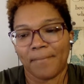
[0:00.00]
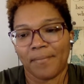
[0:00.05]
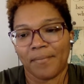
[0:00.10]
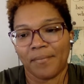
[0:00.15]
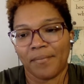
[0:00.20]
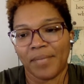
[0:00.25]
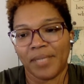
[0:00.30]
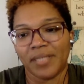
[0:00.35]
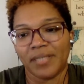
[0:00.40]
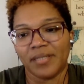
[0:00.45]

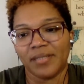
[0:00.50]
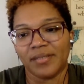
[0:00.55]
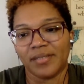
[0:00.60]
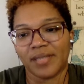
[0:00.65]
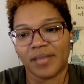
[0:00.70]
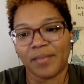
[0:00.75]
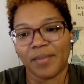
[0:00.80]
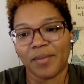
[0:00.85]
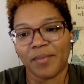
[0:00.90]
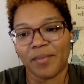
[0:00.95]
but
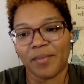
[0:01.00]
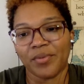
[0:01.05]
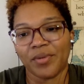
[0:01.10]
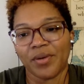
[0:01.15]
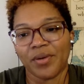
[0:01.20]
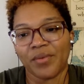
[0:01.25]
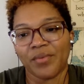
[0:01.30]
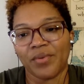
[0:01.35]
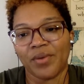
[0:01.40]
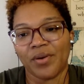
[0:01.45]
some people
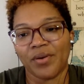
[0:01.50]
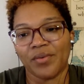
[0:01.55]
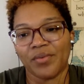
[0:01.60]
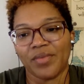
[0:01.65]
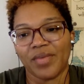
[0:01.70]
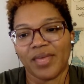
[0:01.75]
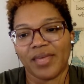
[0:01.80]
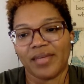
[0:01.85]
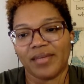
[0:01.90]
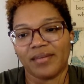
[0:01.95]
don't know
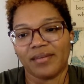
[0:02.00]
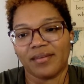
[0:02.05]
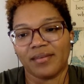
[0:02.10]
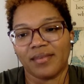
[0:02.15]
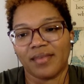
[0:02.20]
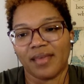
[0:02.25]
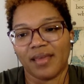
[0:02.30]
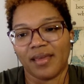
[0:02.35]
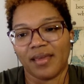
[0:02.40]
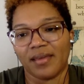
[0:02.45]

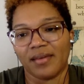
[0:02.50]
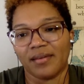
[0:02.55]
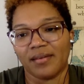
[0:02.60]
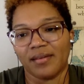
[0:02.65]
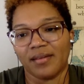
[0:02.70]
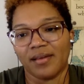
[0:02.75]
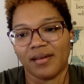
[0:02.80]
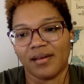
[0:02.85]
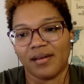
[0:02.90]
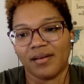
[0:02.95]
that
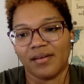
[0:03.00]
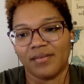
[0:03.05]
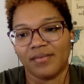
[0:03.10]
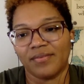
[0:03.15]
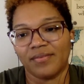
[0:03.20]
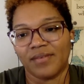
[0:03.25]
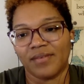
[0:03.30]
love,